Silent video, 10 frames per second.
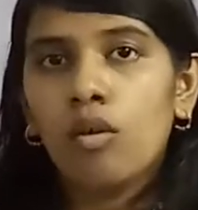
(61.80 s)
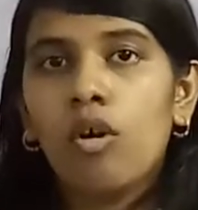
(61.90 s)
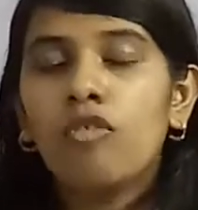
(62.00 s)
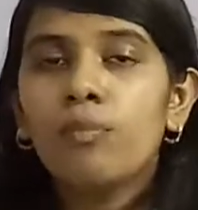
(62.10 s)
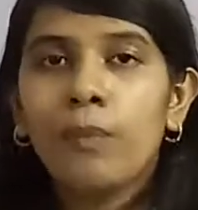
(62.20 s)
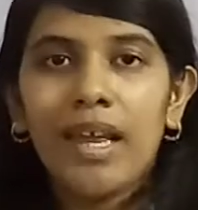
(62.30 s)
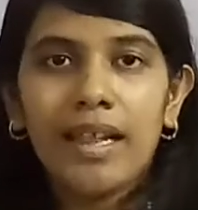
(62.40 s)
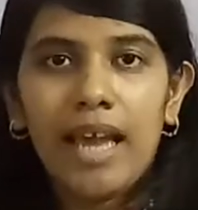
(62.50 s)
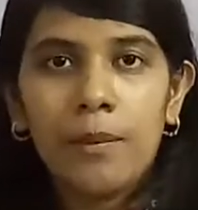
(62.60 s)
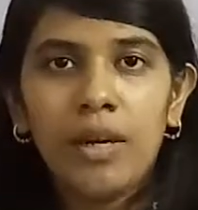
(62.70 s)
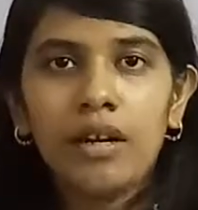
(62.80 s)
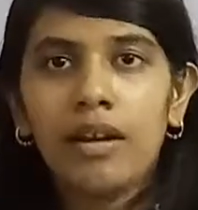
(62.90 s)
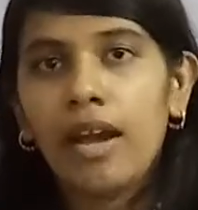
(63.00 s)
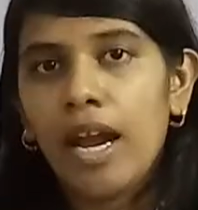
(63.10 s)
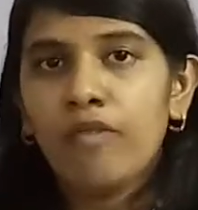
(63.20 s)
of male gamete
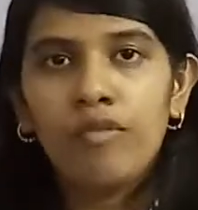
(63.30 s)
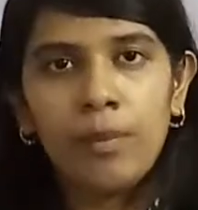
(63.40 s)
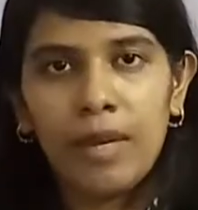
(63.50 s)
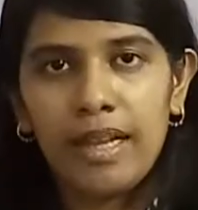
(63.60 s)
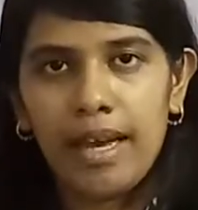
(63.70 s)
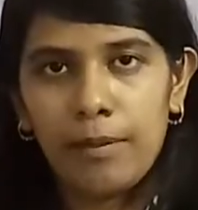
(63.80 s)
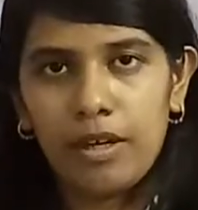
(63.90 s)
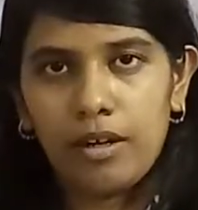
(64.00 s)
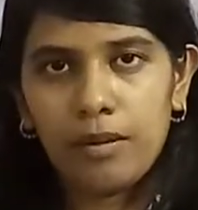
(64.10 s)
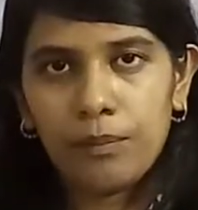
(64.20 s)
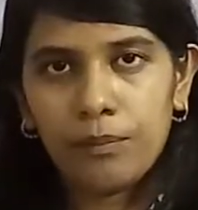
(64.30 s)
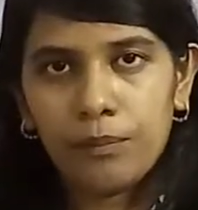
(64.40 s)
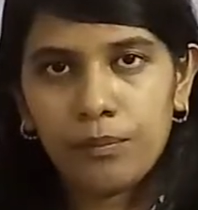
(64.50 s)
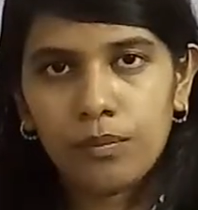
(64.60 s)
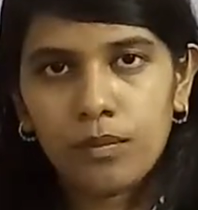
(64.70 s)
and female gamete.
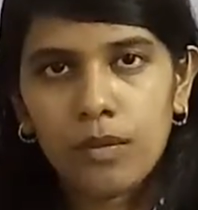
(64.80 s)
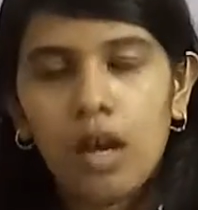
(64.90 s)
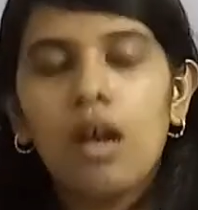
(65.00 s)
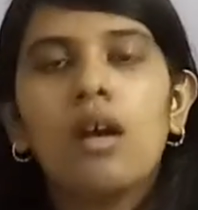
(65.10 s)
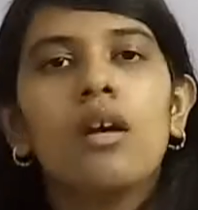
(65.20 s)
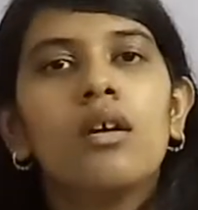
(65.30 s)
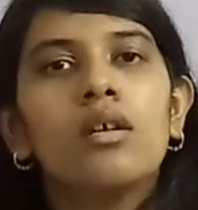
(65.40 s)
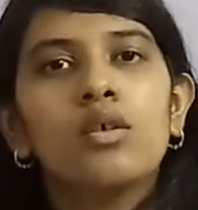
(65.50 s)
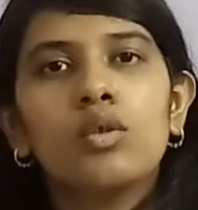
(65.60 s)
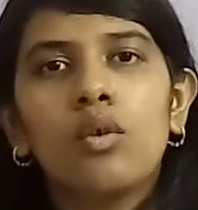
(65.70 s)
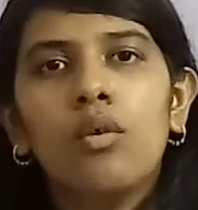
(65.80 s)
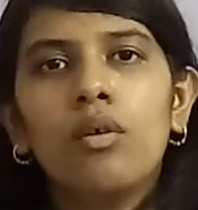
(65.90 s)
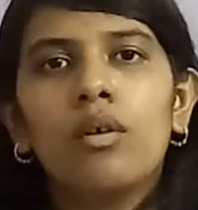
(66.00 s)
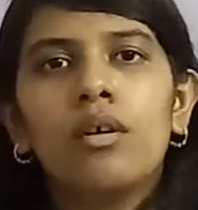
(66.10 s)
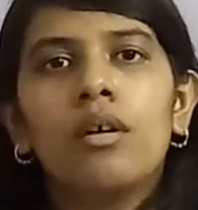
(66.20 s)

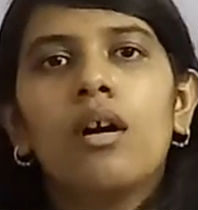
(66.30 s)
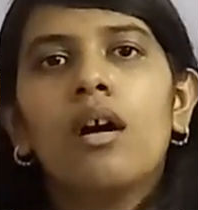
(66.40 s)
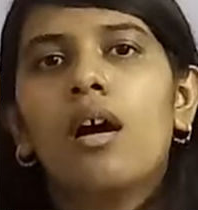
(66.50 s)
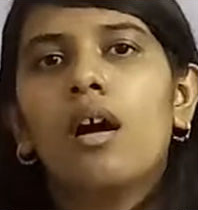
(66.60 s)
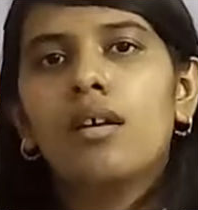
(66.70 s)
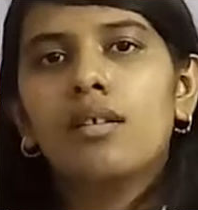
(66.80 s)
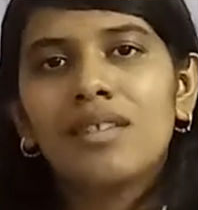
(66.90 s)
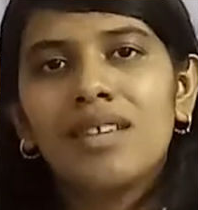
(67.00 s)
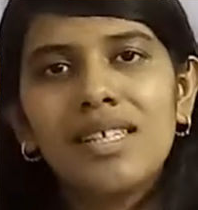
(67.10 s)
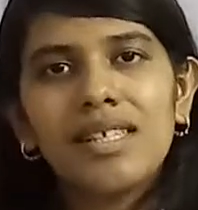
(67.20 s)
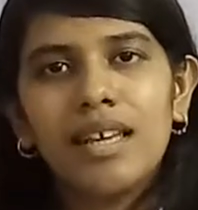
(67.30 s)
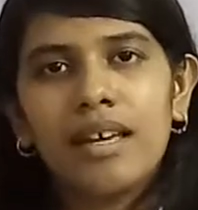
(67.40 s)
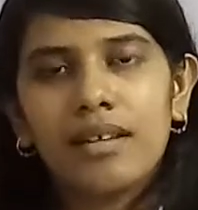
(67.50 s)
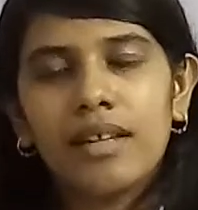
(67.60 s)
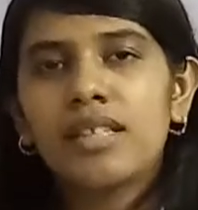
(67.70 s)
So, this
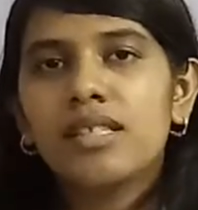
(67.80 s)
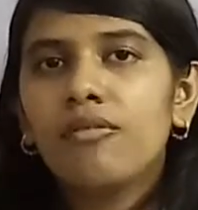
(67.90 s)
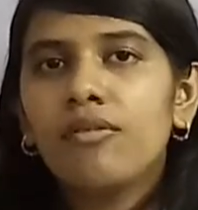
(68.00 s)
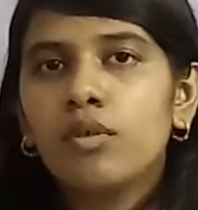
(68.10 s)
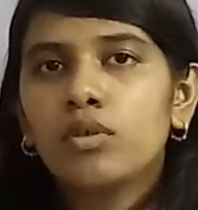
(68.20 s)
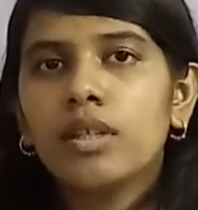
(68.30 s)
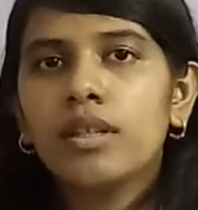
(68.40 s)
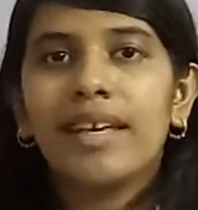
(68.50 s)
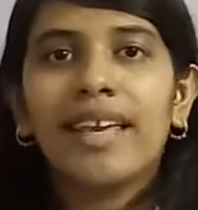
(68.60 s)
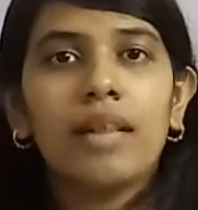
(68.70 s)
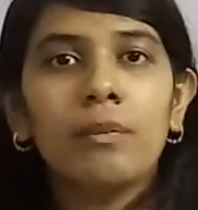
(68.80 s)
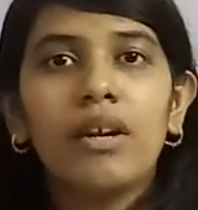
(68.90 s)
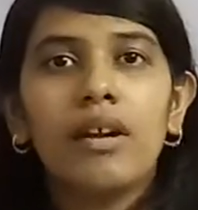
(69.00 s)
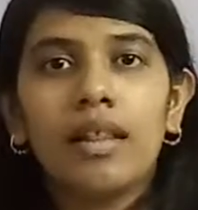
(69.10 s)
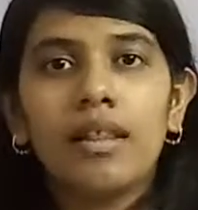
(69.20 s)
thing, that is the fusion, can
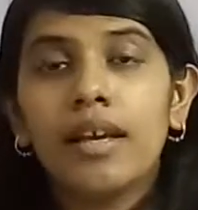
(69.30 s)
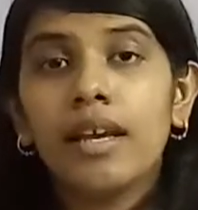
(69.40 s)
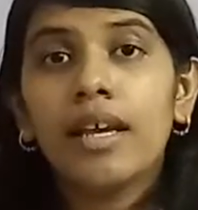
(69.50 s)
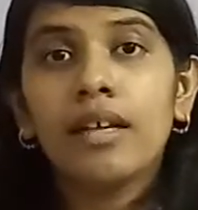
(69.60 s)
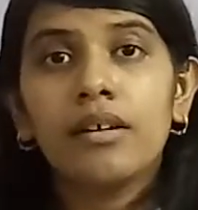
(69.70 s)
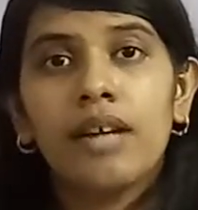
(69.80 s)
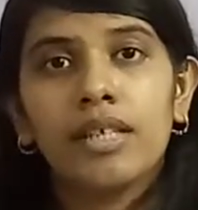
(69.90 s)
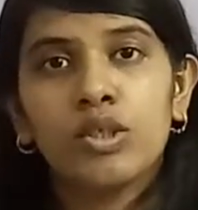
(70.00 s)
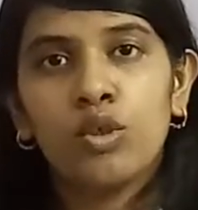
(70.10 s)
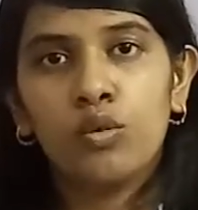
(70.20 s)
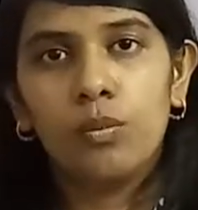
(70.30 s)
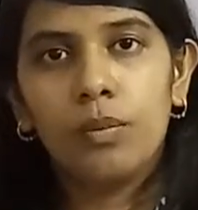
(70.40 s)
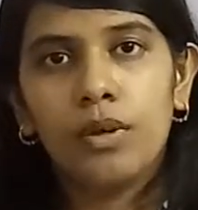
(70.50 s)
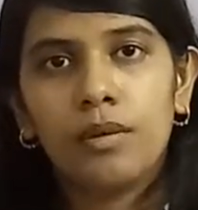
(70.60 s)
be done in a test tube.